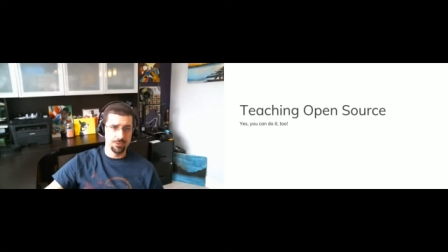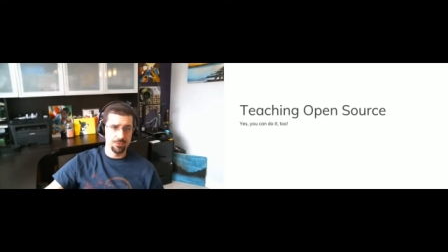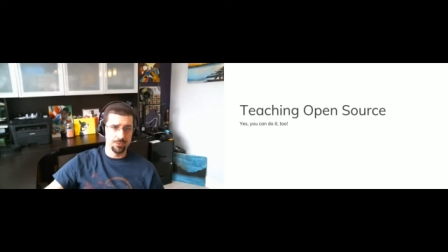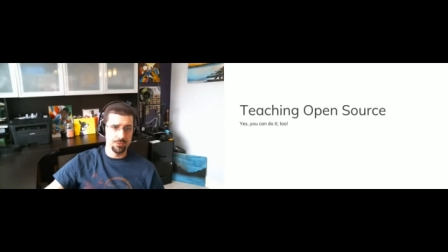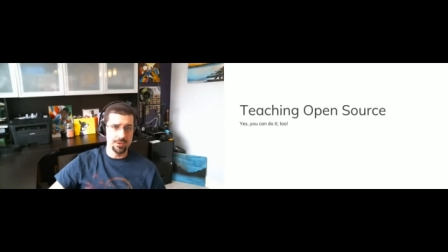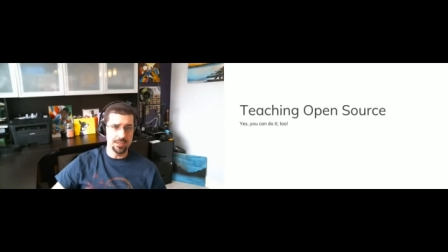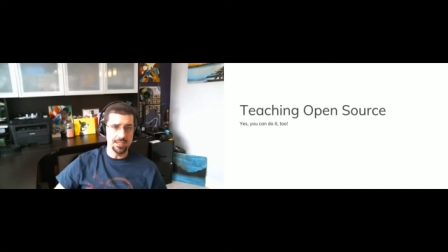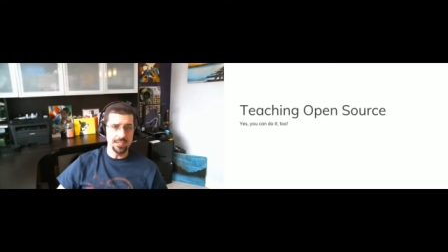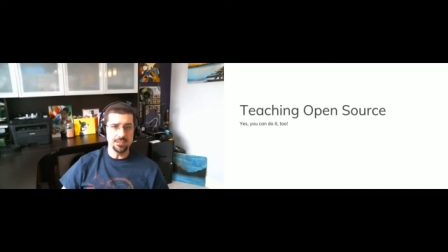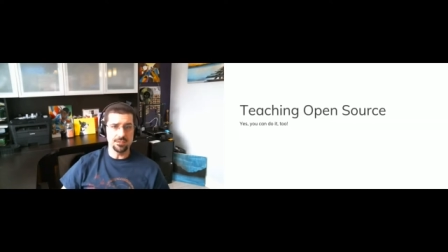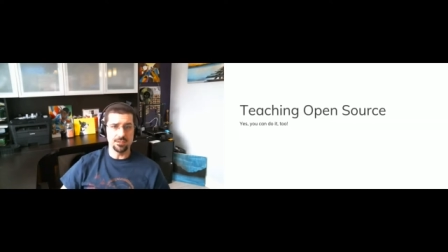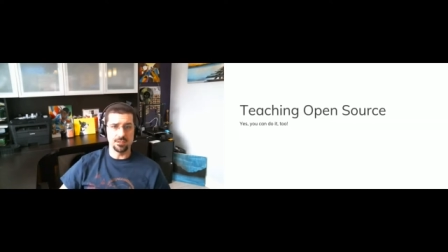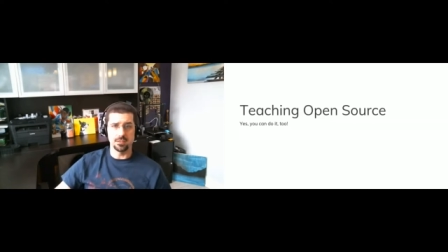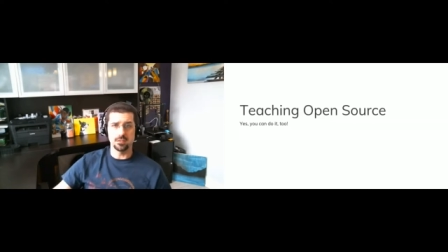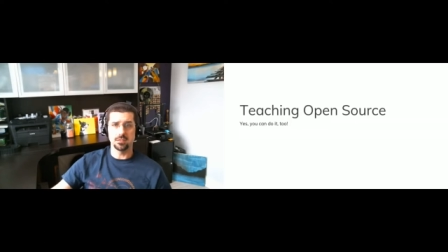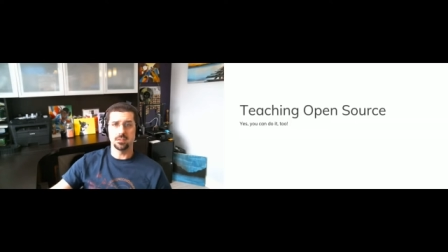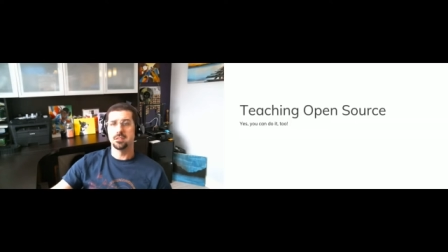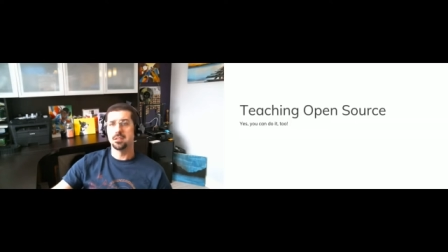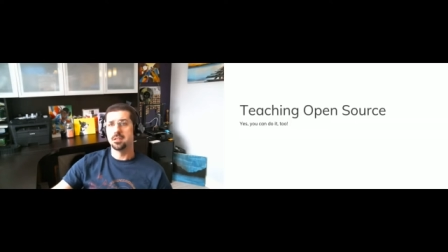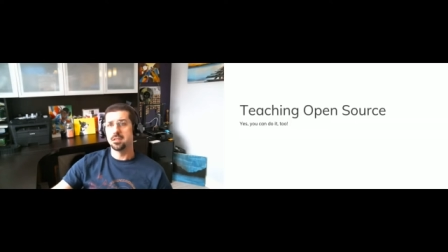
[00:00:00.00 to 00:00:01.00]
The
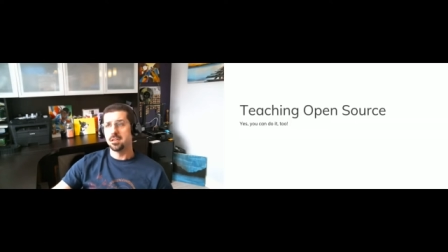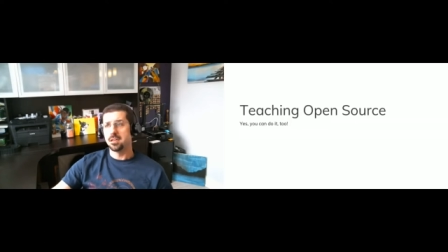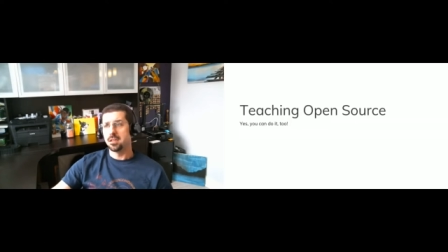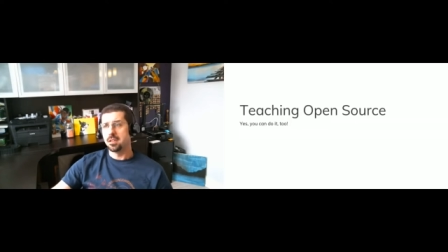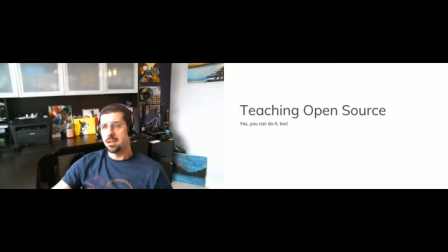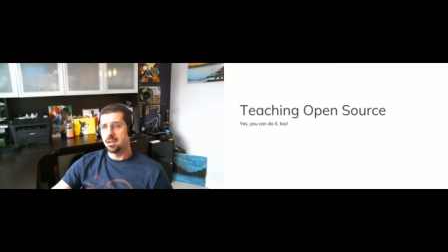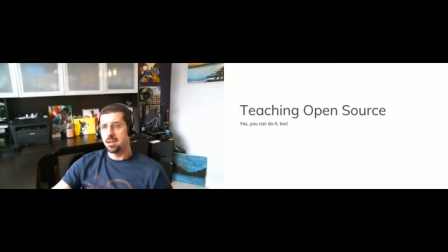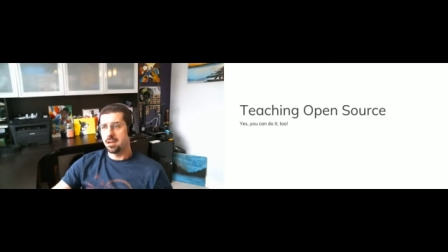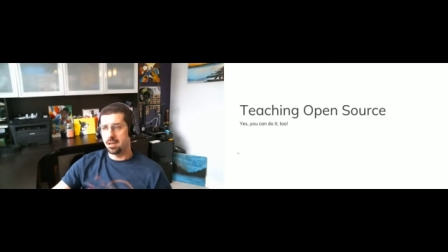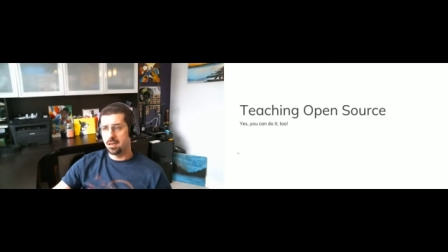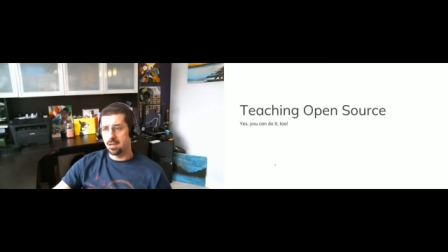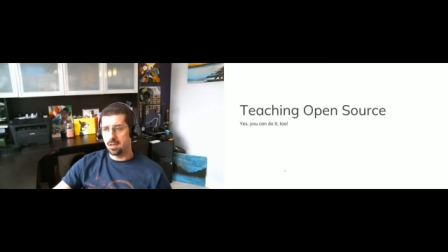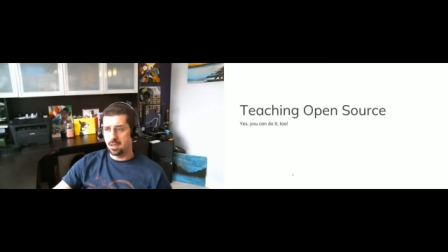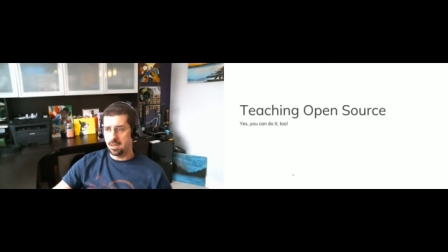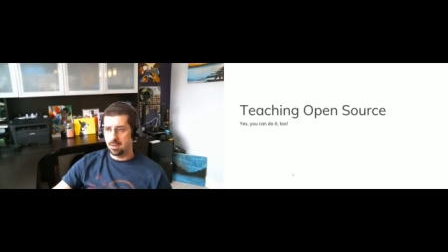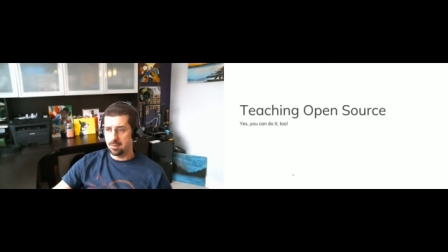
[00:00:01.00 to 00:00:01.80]
reason uh,